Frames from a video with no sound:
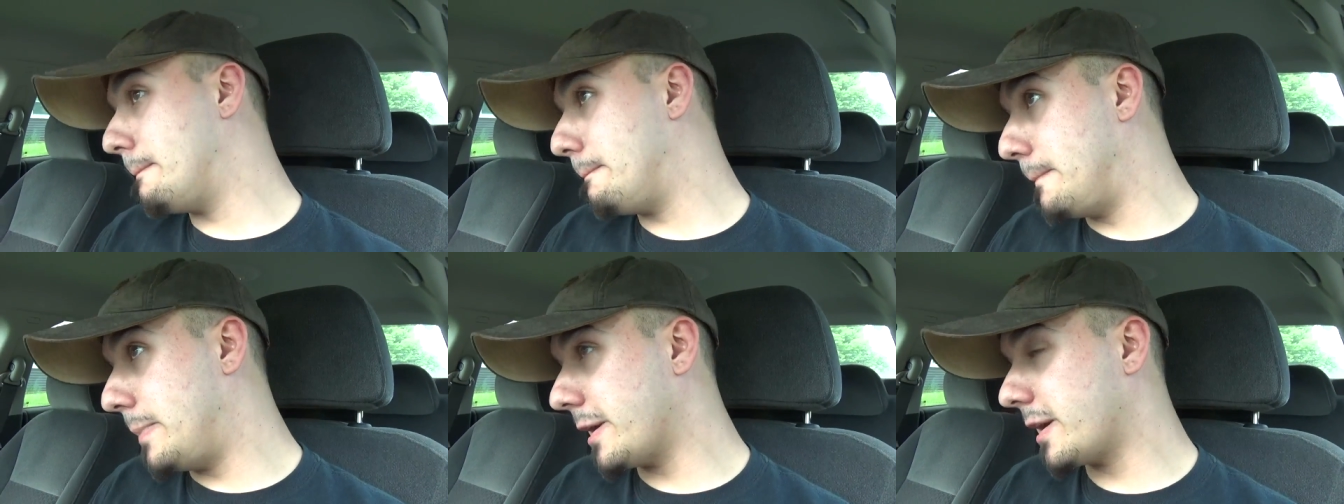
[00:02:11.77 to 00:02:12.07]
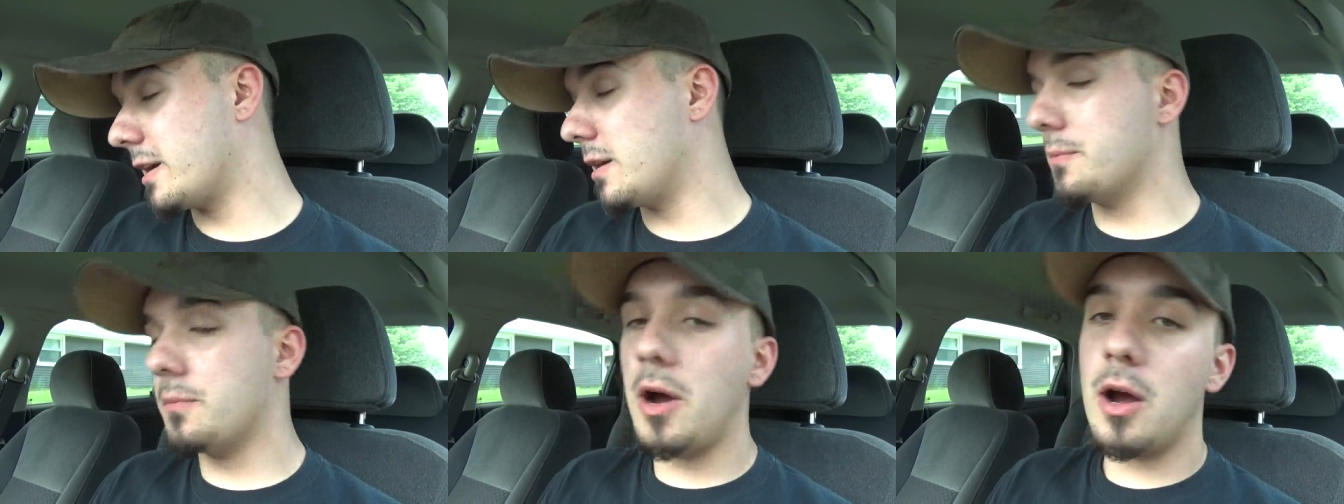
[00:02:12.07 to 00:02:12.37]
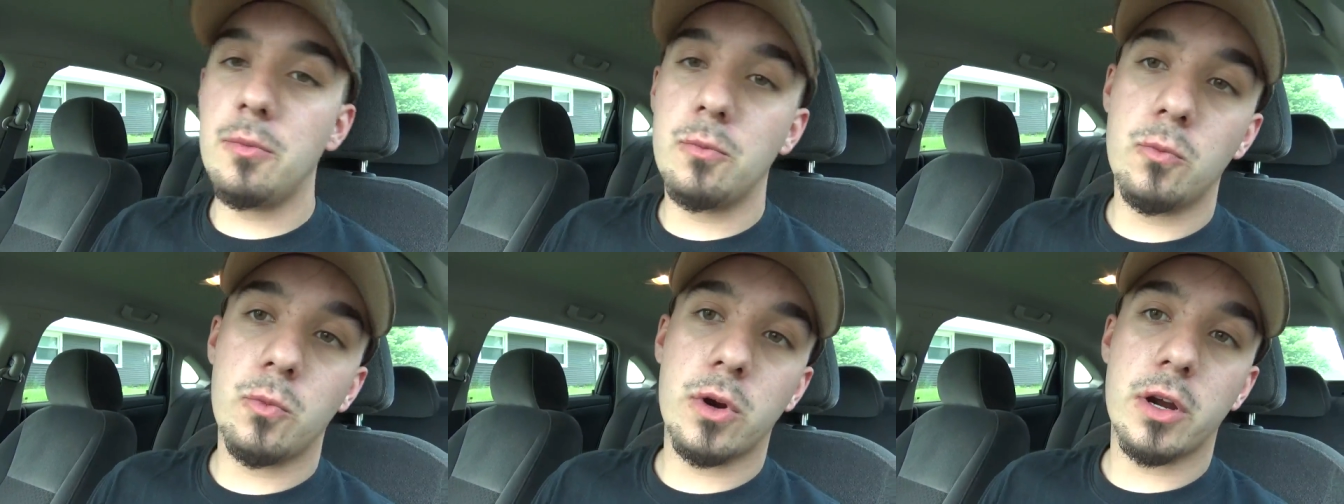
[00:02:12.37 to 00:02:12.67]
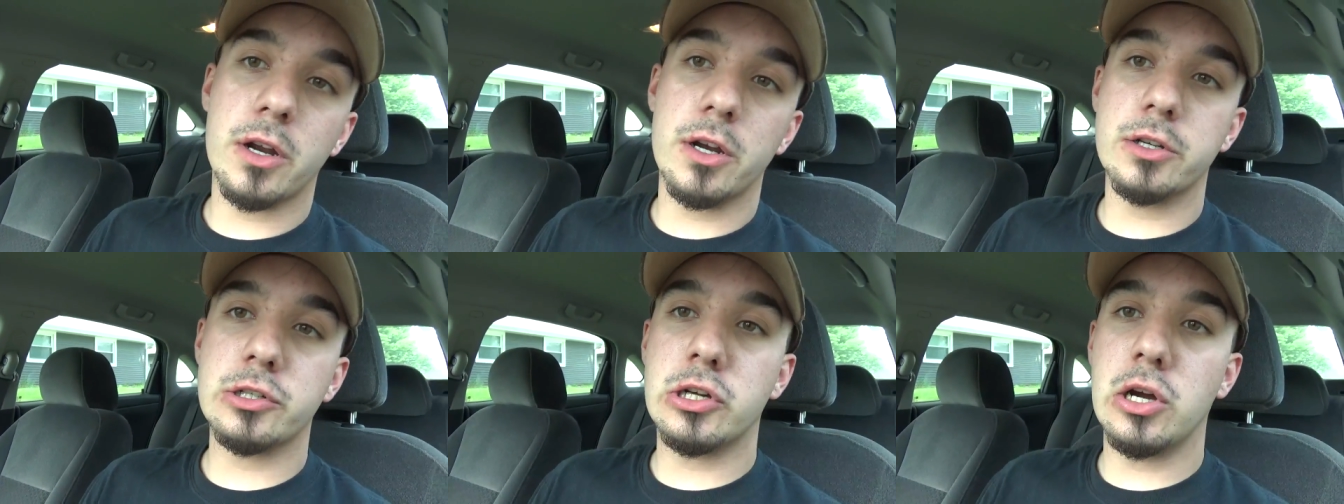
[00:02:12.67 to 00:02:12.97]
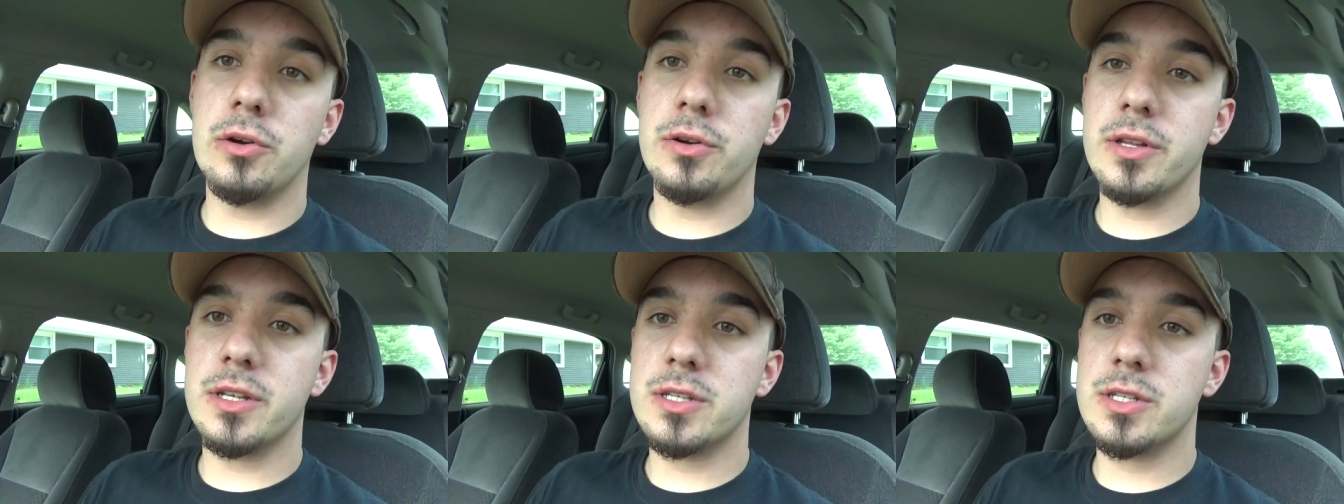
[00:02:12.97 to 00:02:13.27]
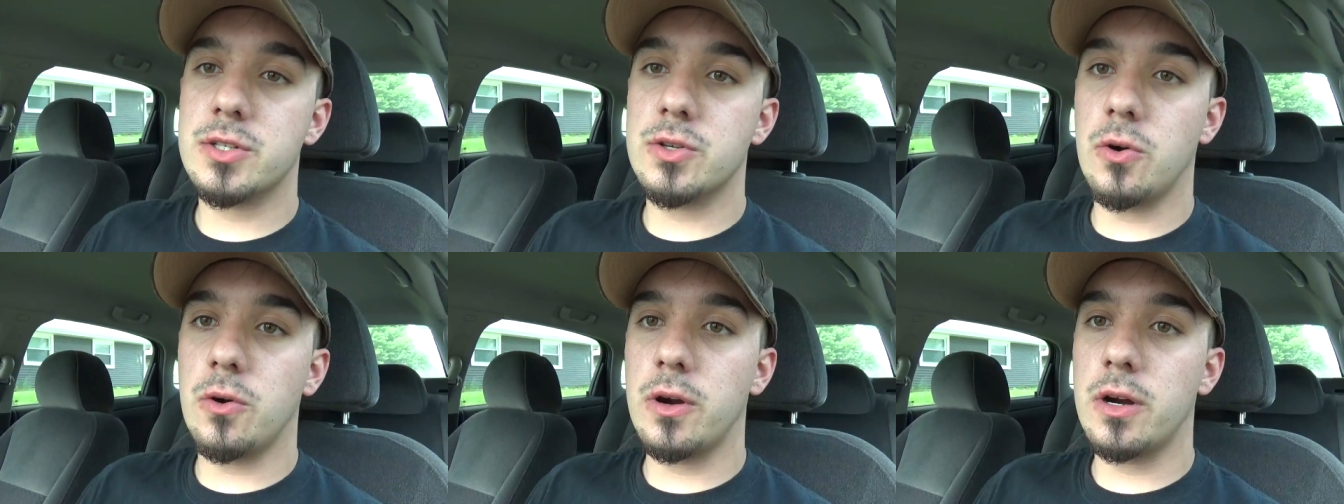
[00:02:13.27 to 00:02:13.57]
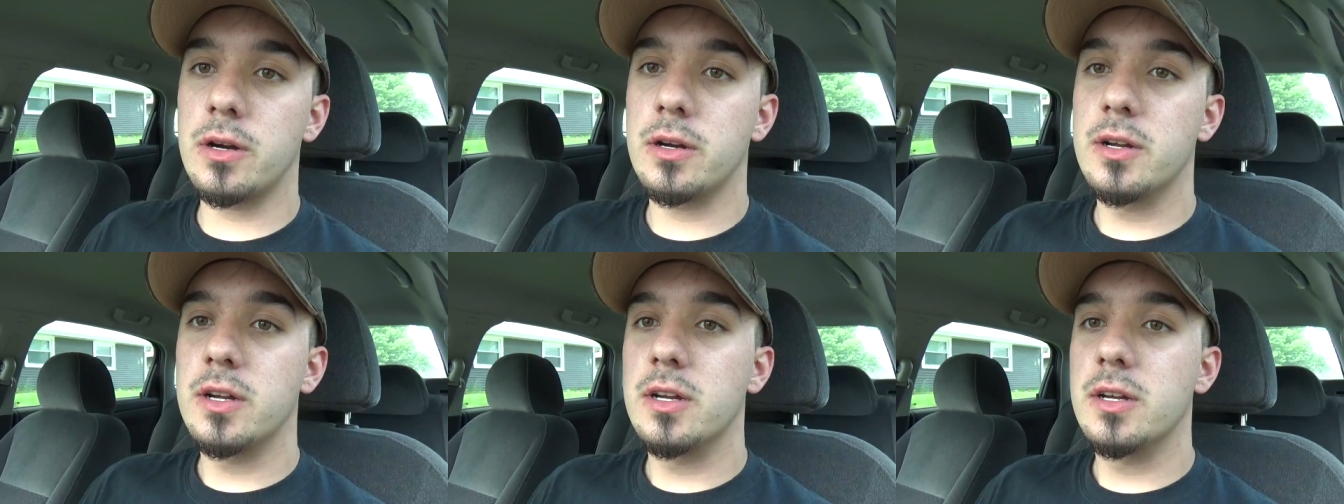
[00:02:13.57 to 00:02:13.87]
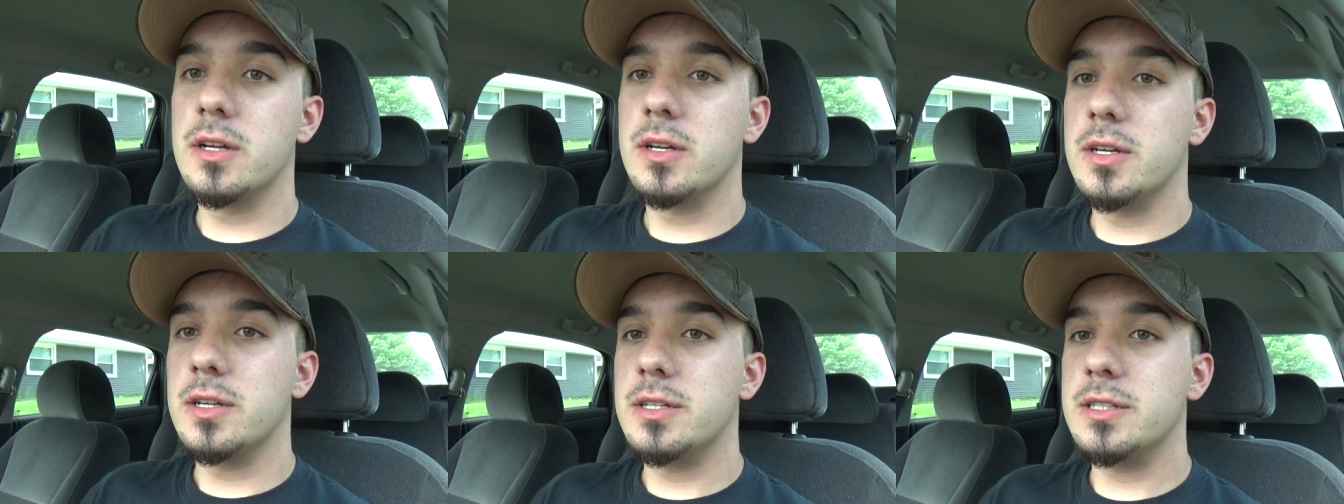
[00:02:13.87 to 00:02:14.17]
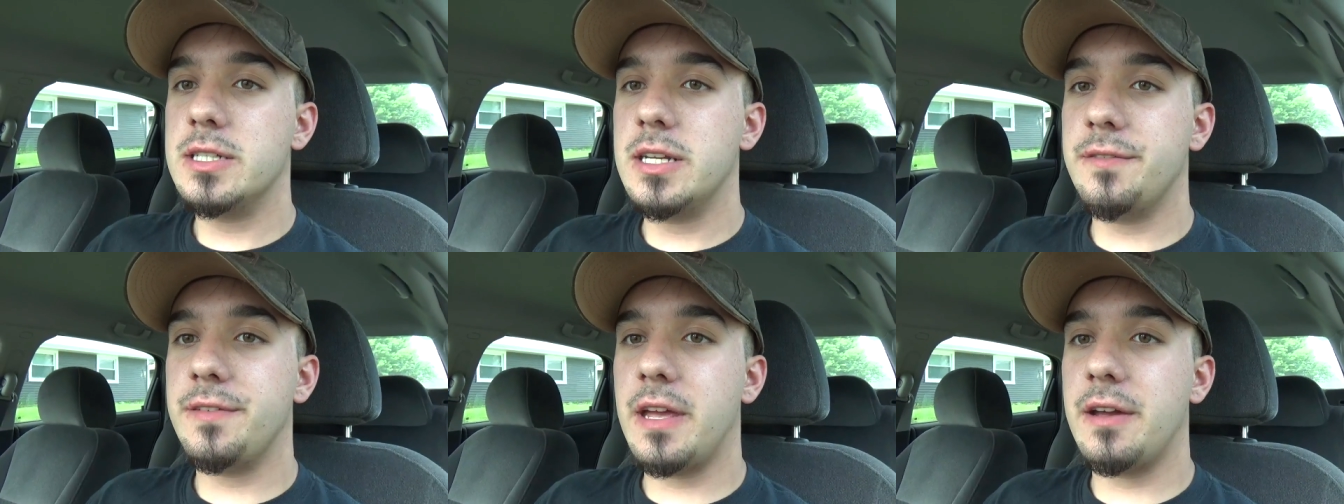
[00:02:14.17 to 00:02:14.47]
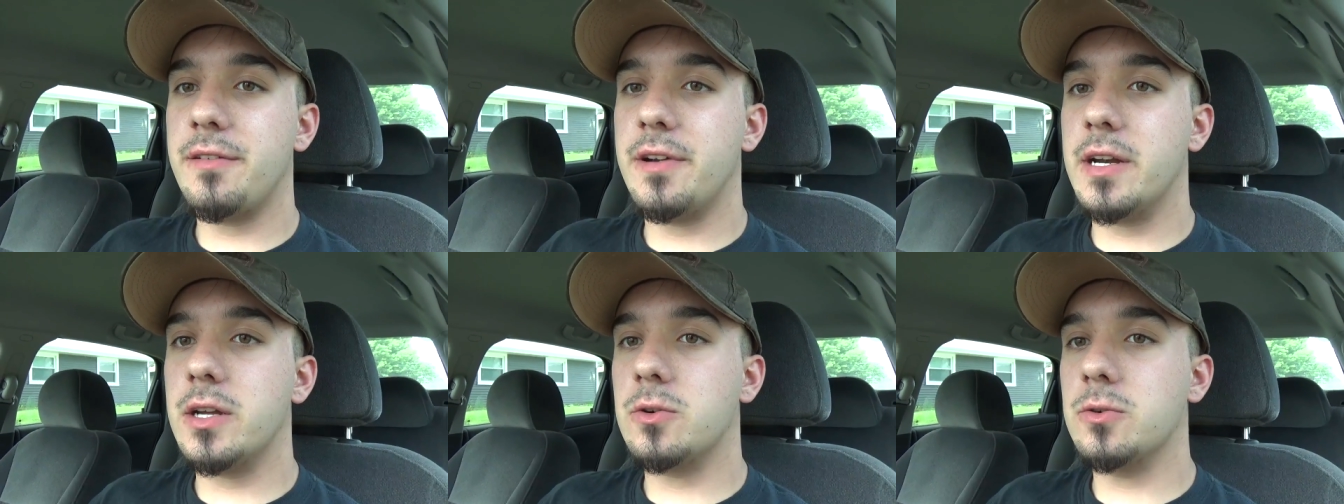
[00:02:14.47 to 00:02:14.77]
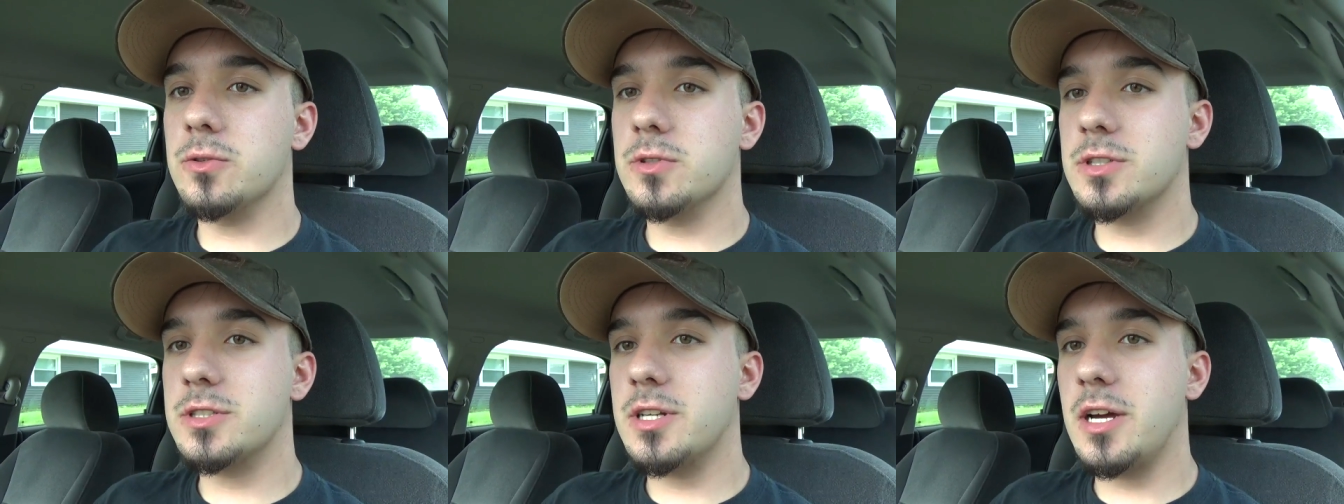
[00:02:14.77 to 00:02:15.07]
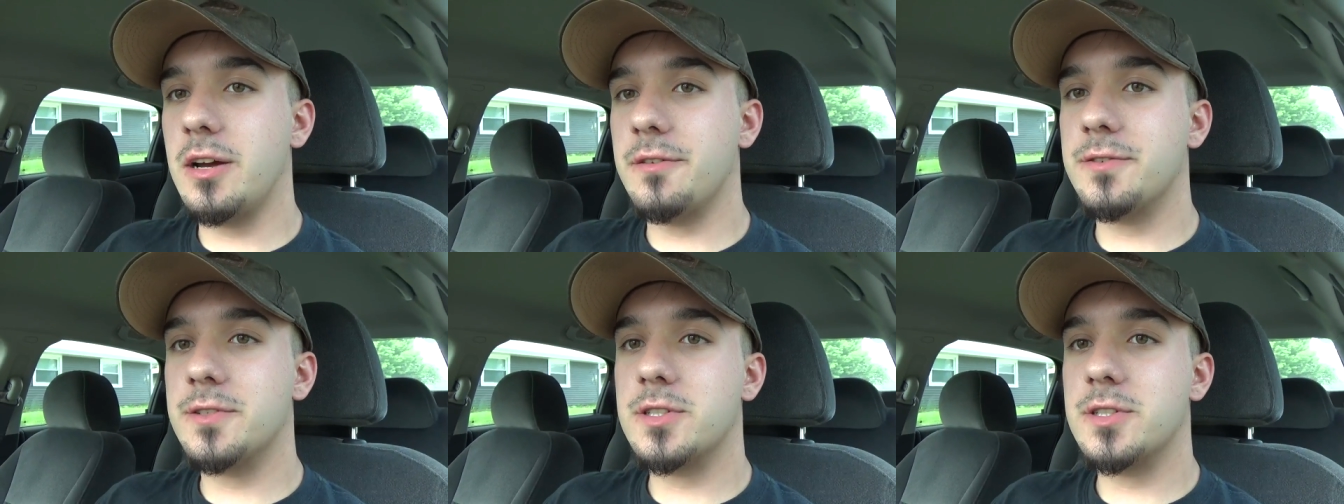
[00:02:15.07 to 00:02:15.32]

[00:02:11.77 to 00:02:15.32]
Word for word: picking them up. We're going to go to the store, see if they have any cool stuff.